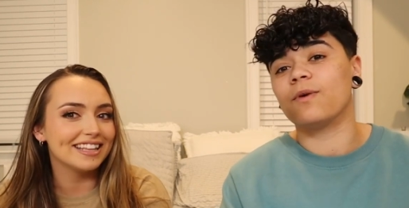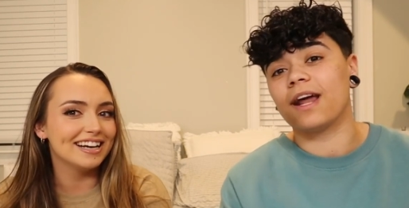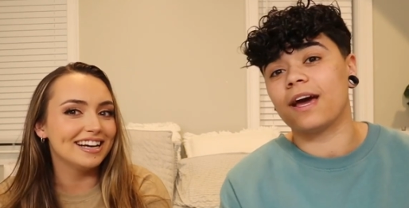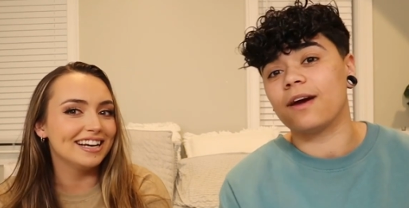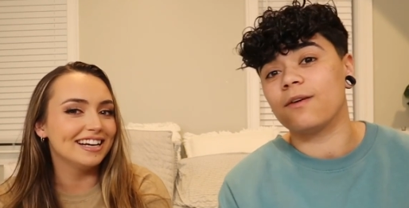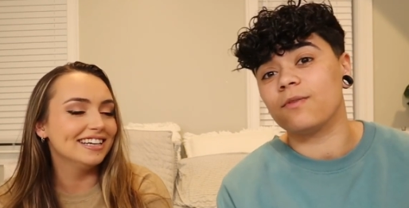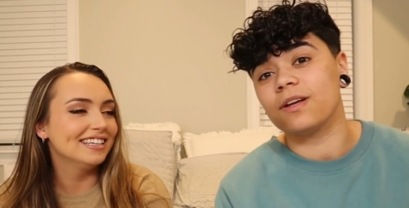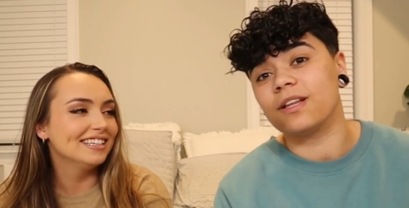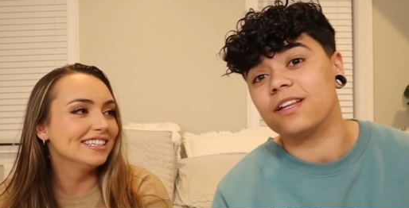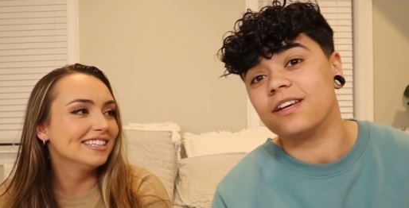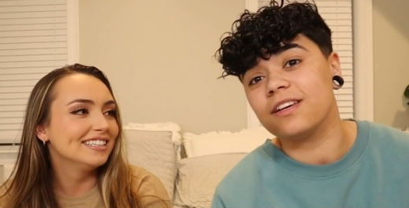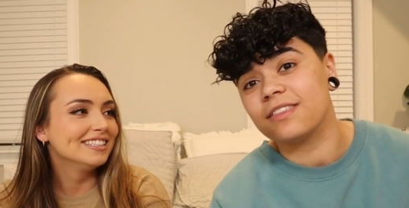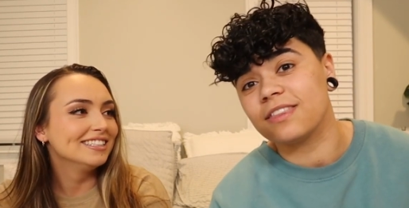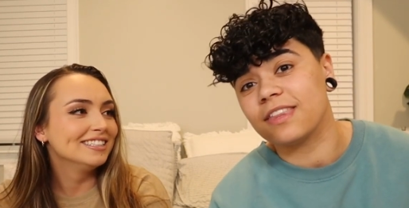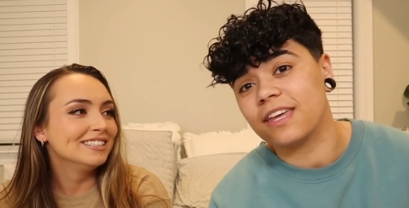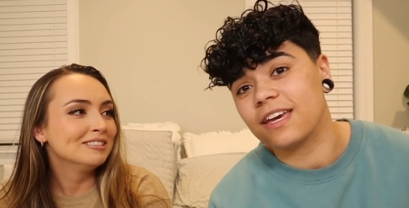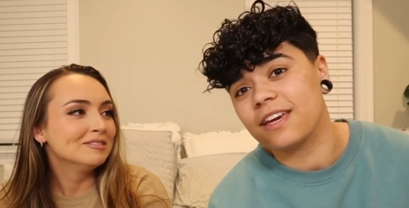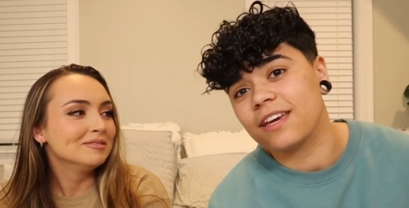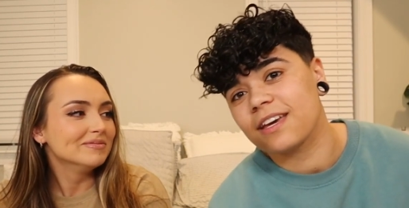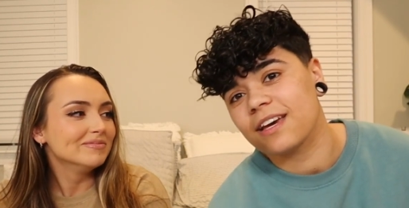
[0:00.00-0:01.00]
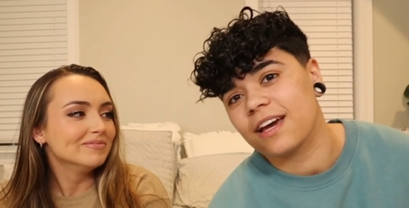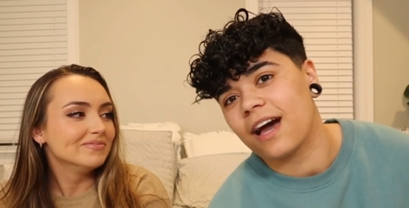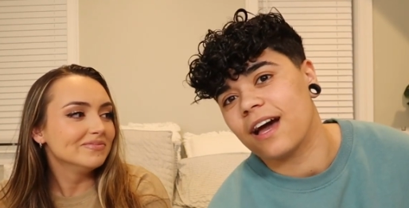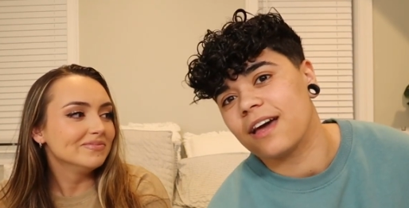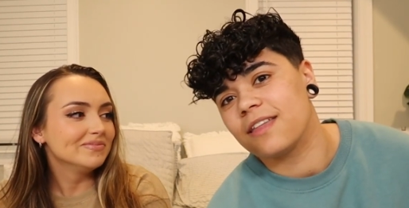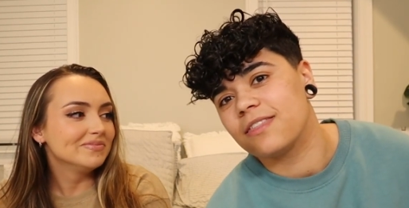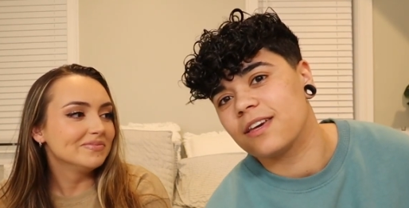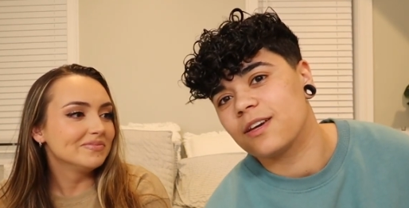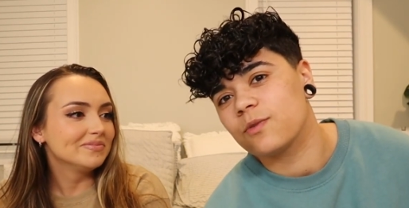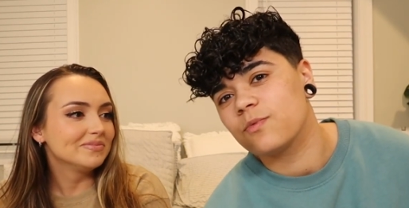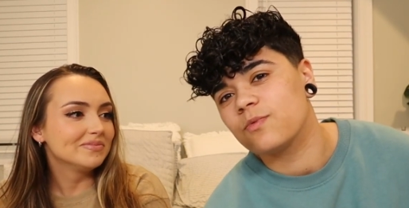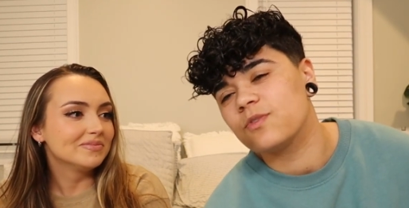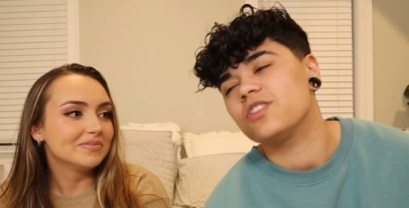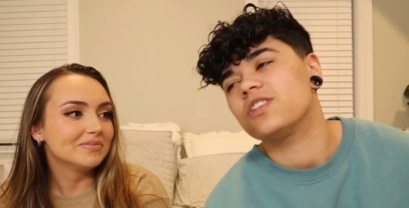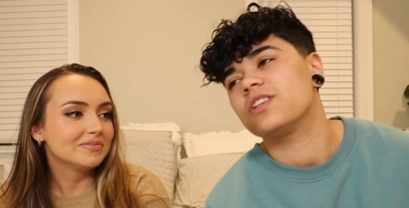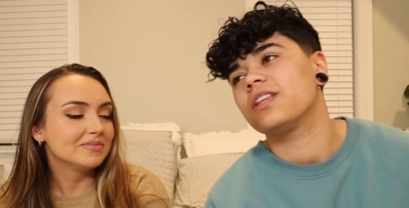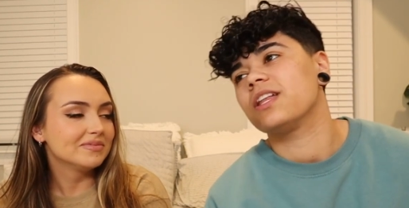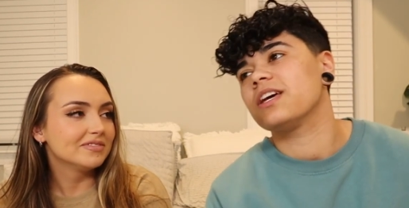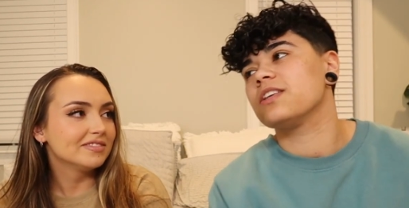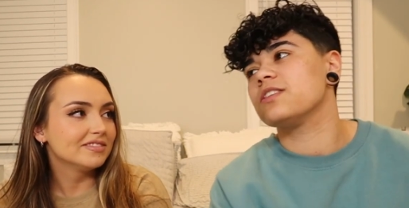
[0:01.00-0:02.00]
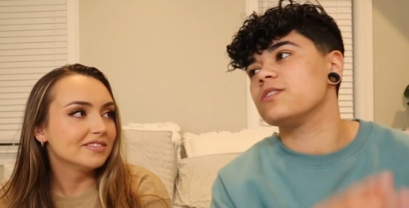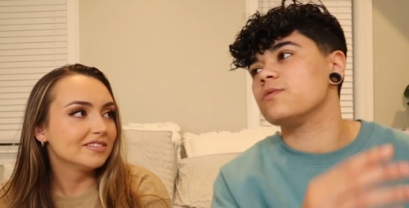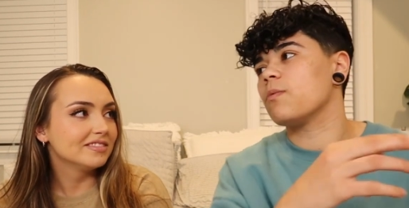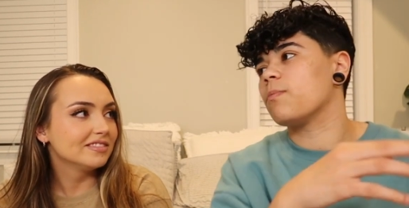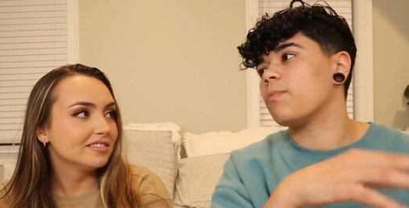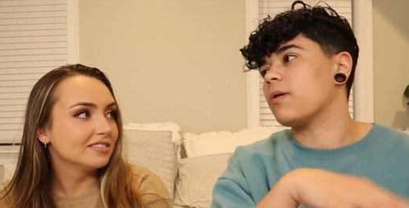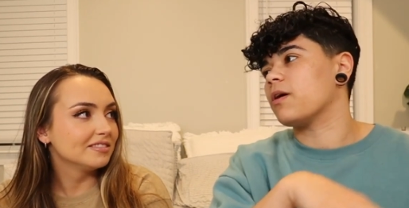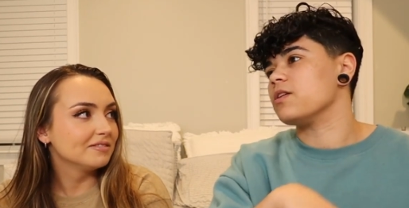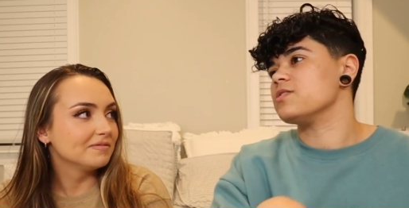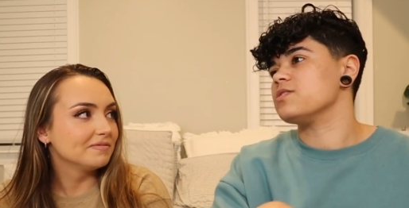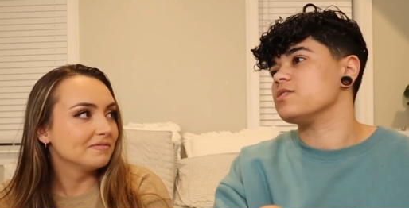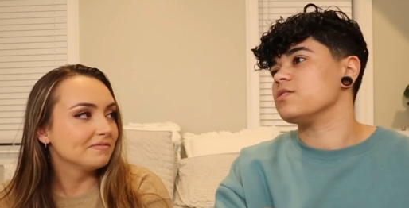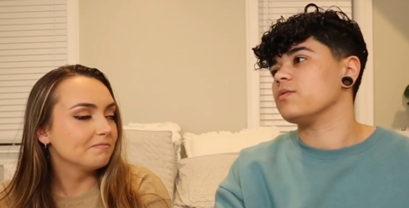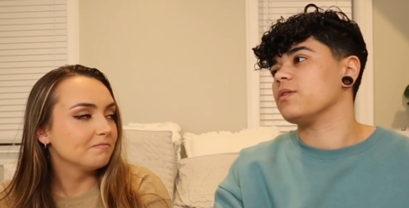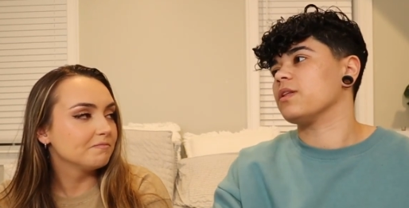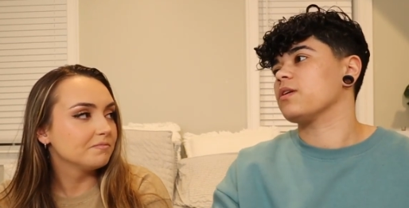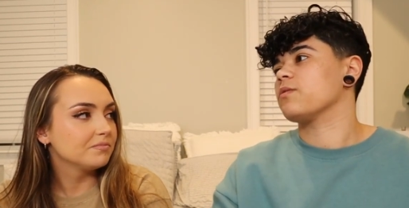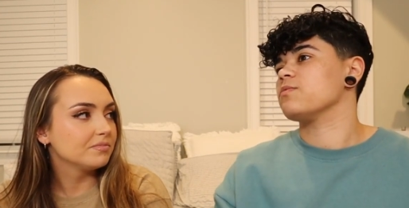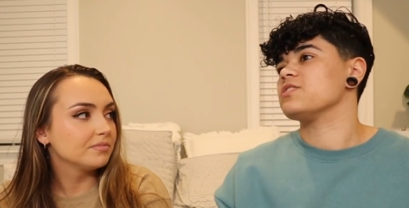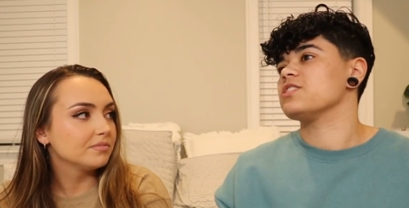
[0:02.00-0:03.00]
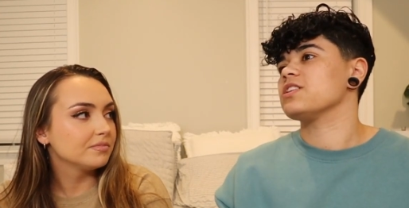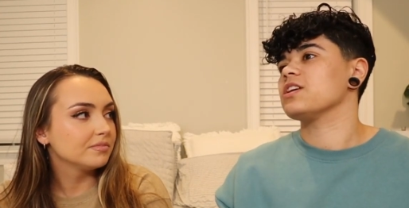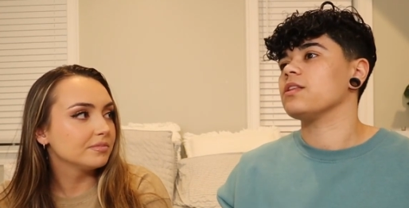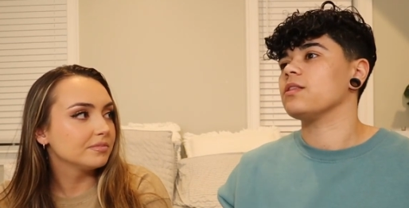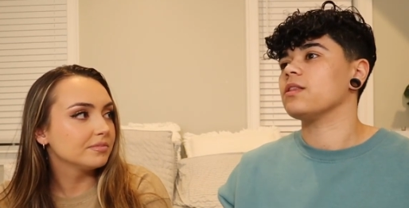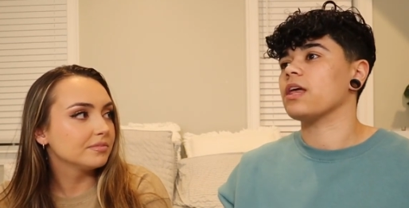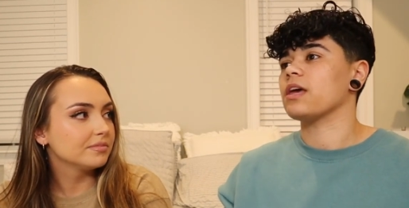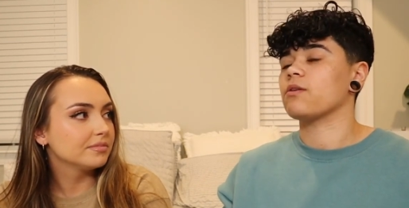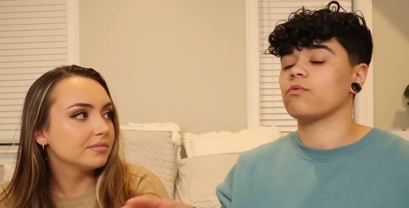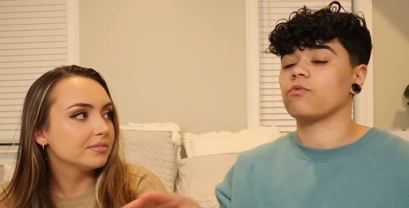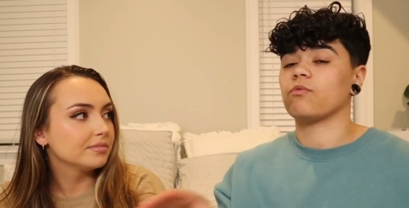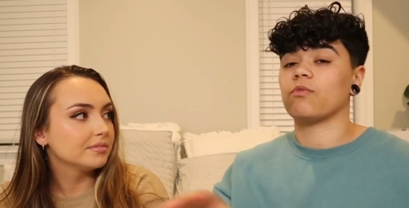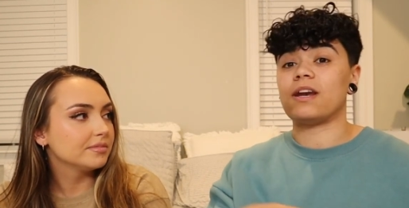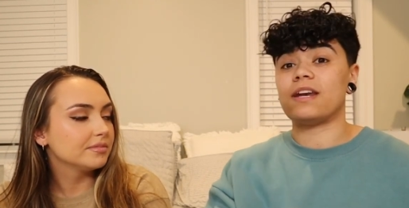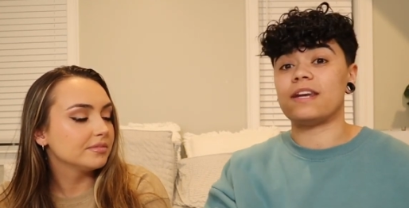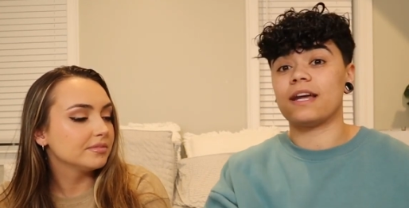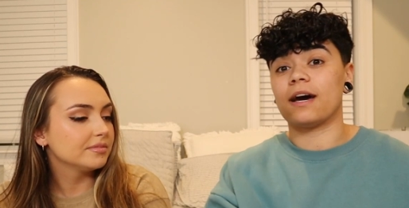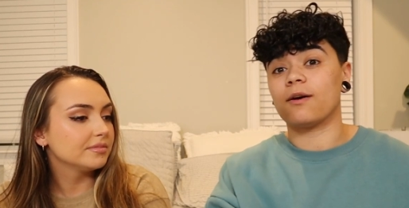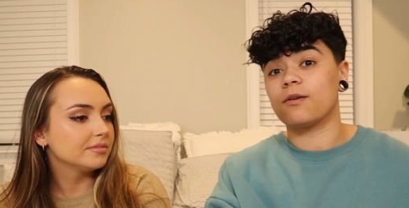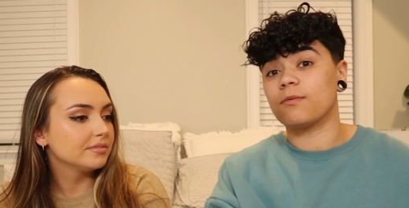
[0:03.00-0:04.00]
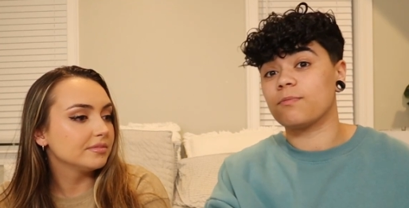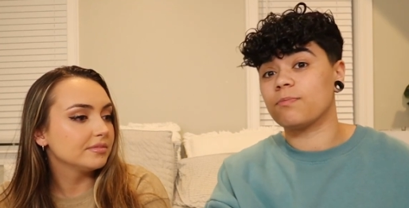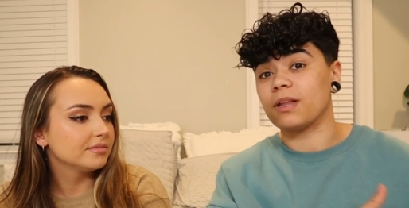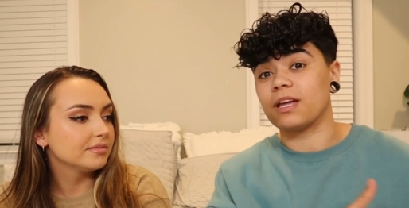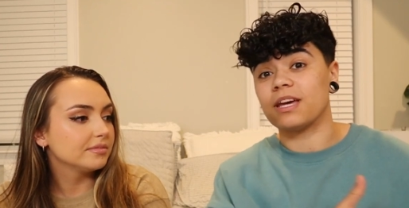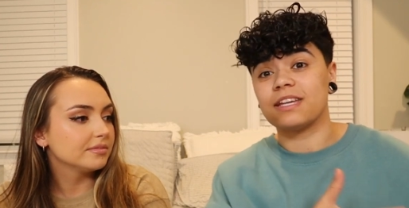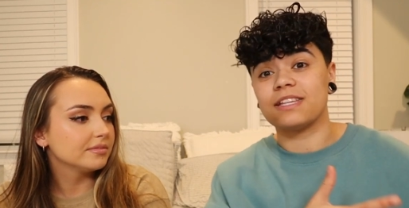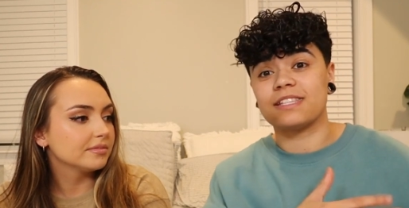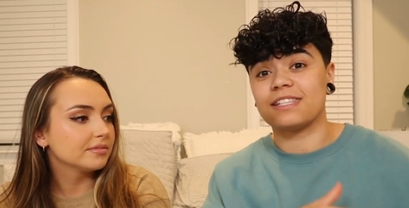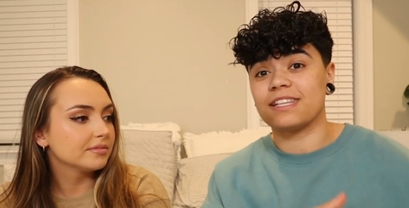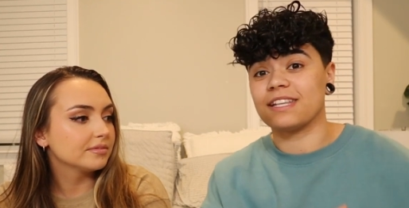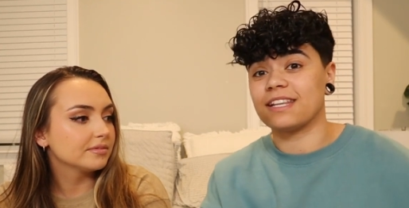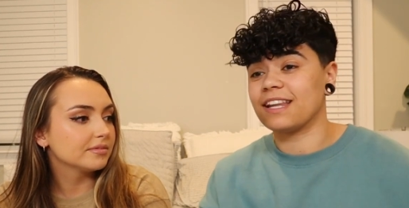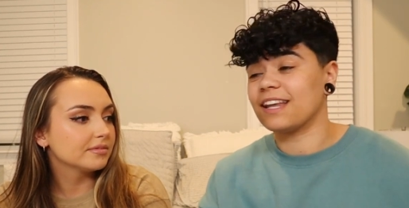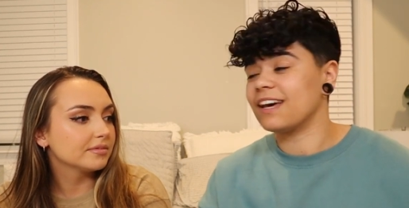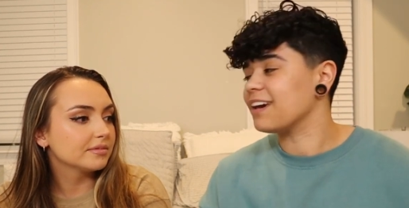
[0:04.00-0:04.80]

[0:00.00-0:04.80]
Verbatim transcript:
Speaker 1: What I really think, I think we should like do a part two. Like we should like rent out a place.